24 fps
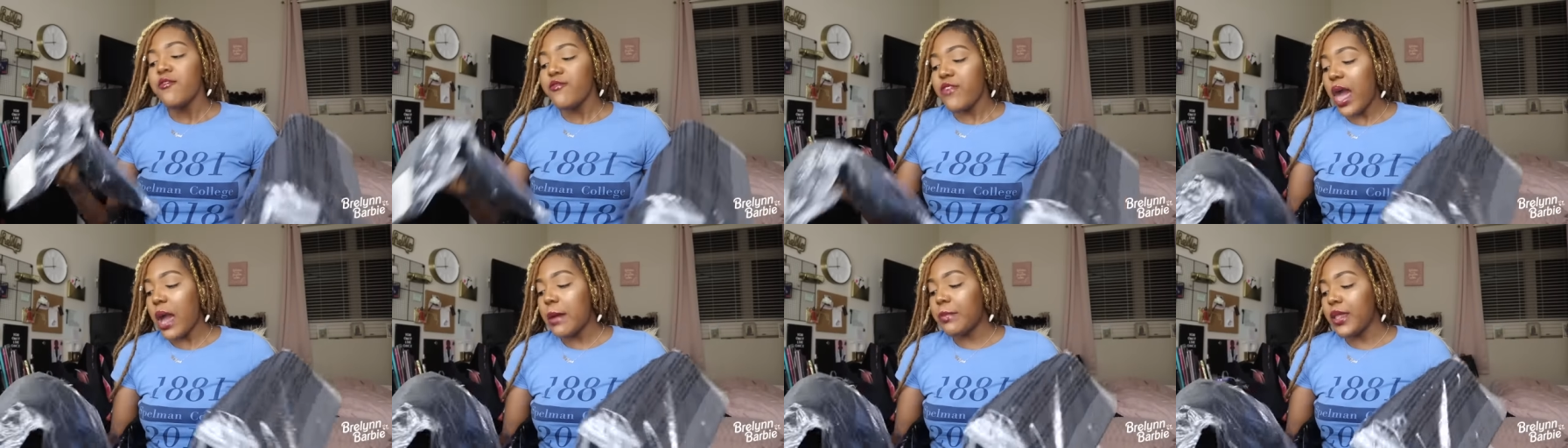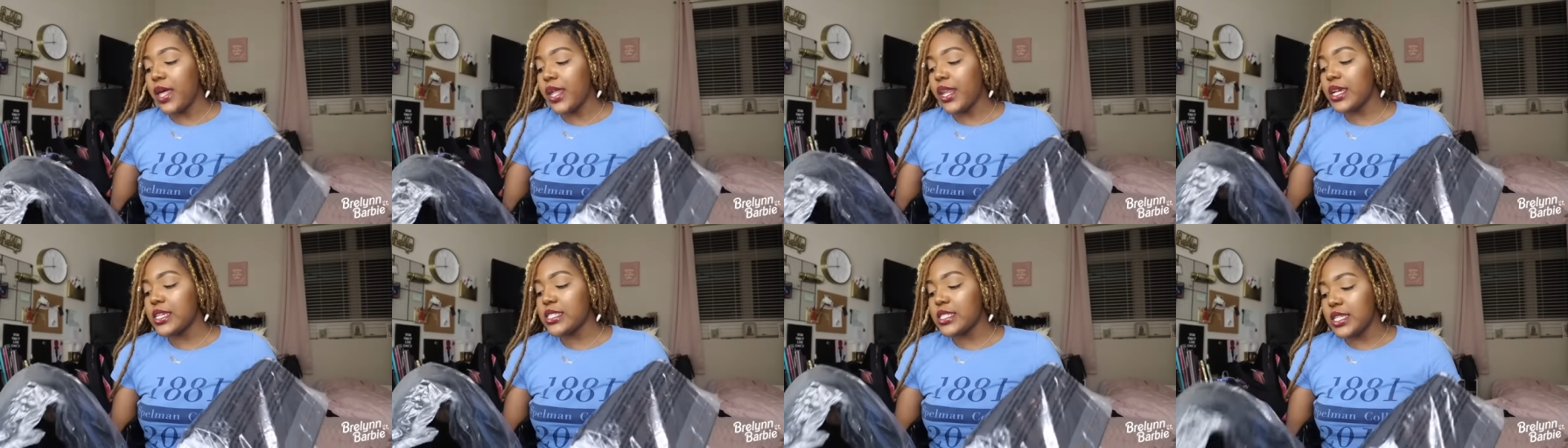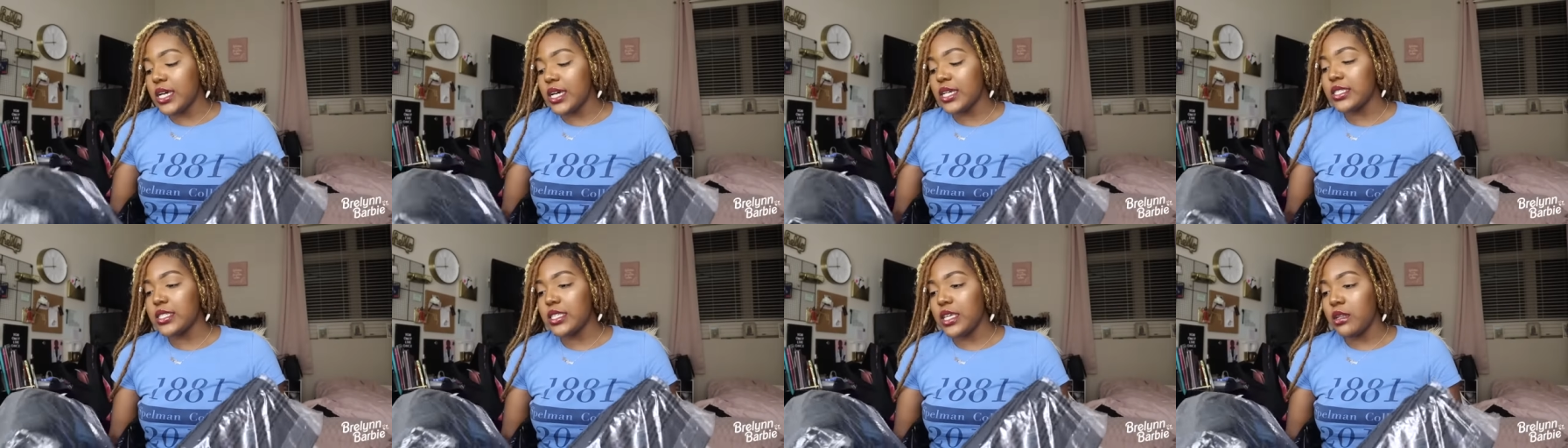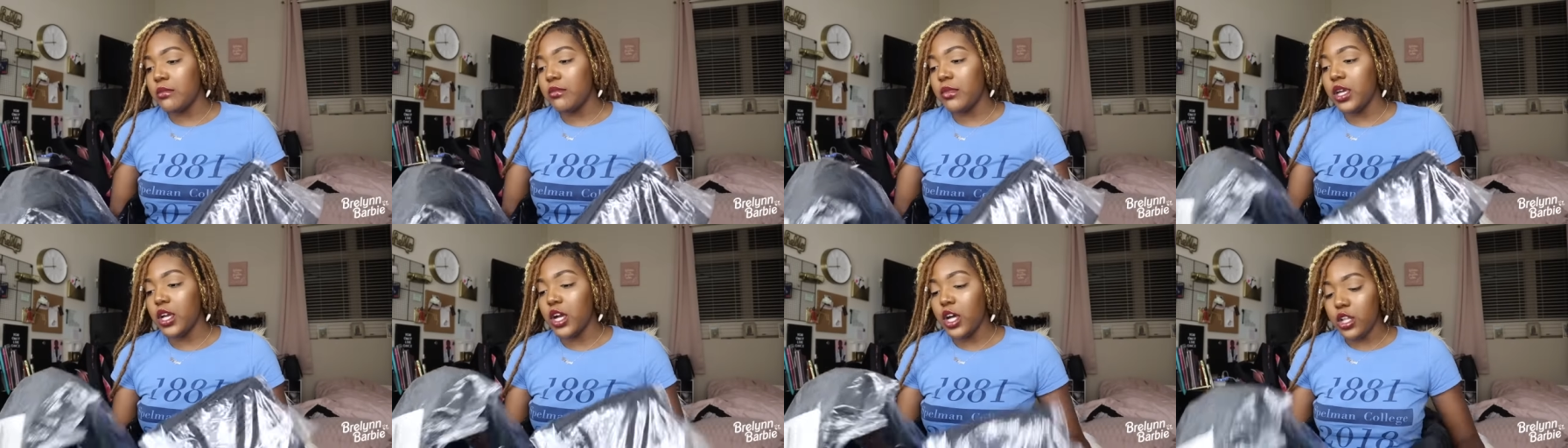Fabletics does
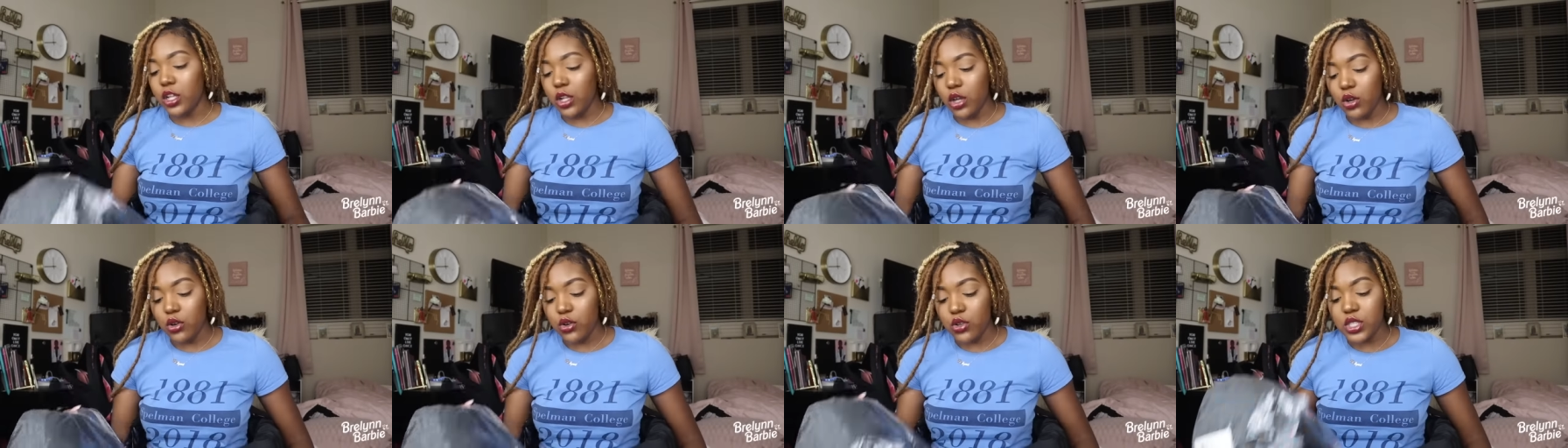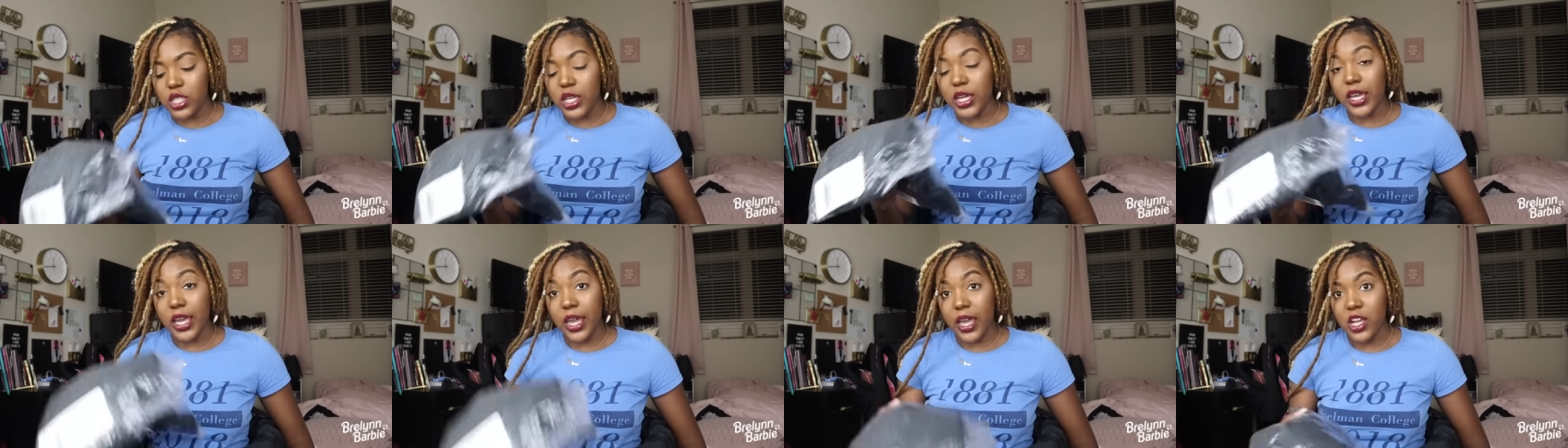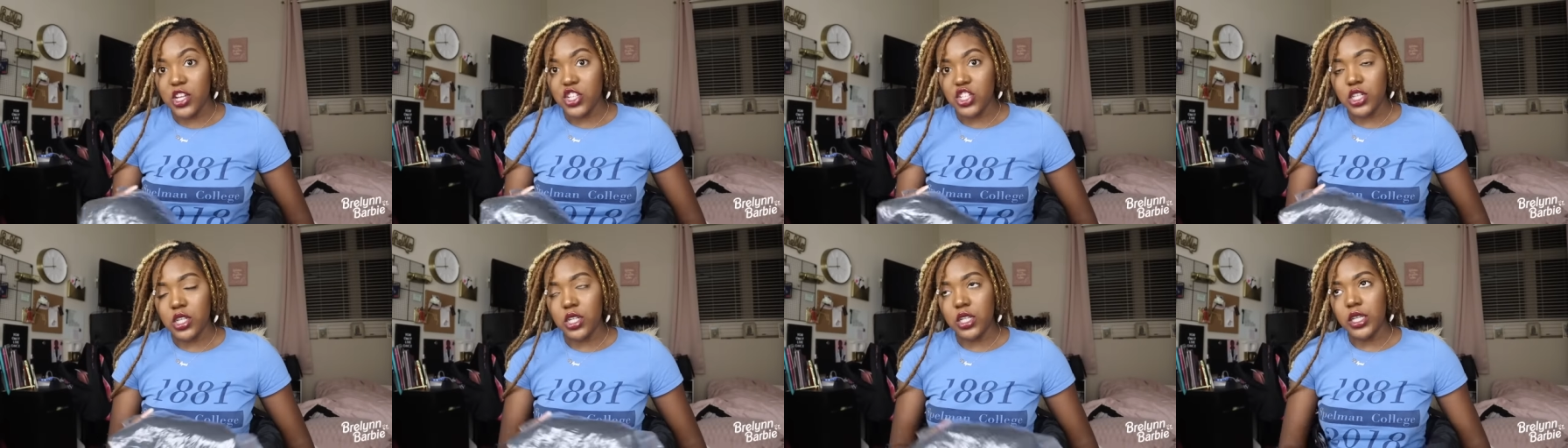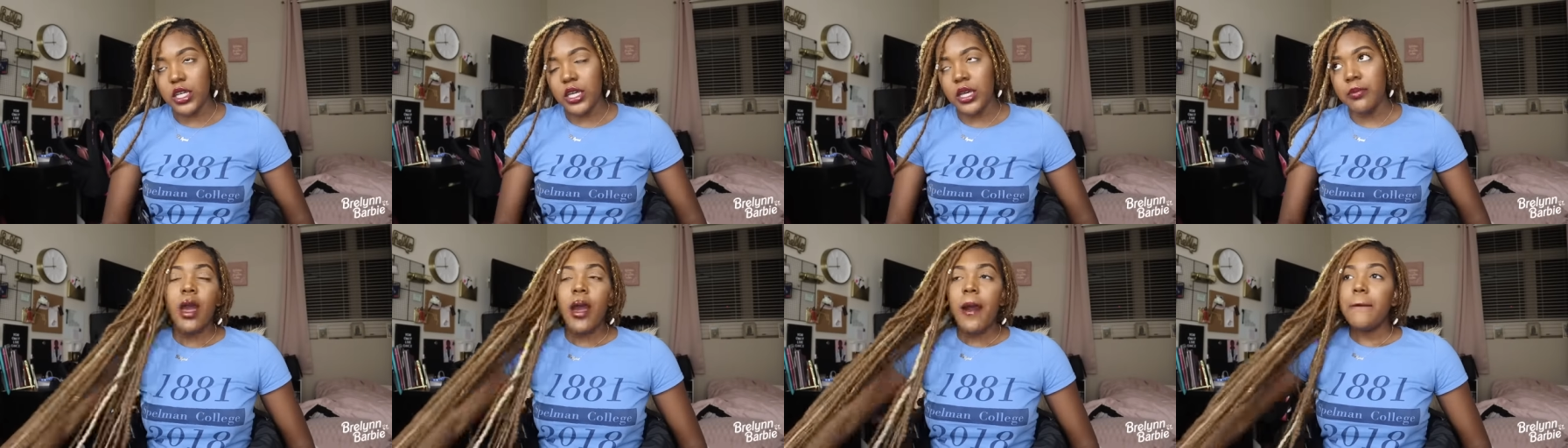send me clothes
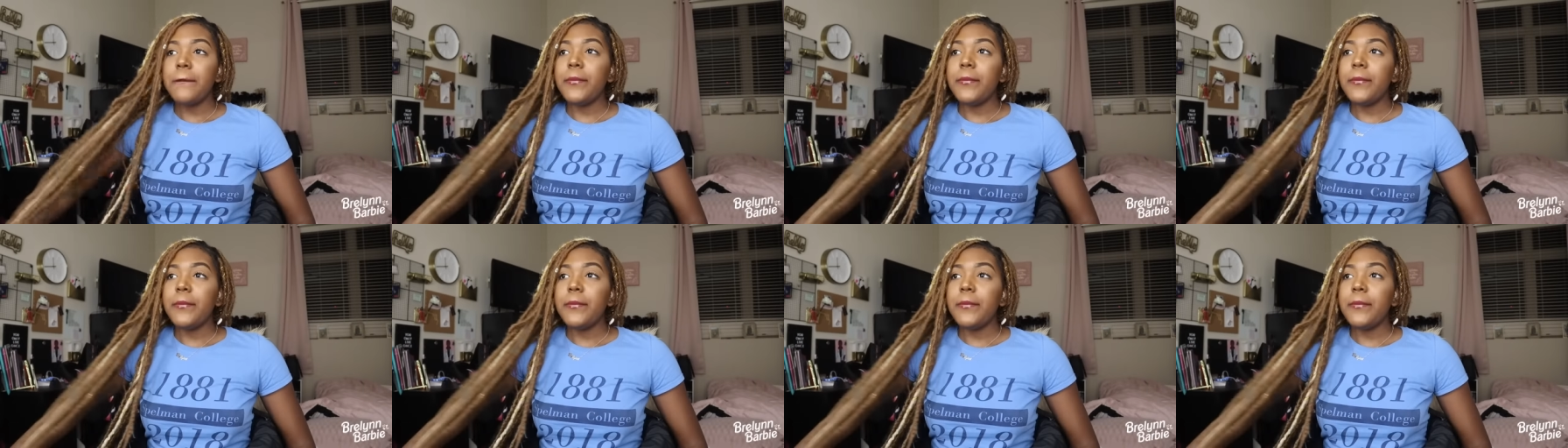occasionally.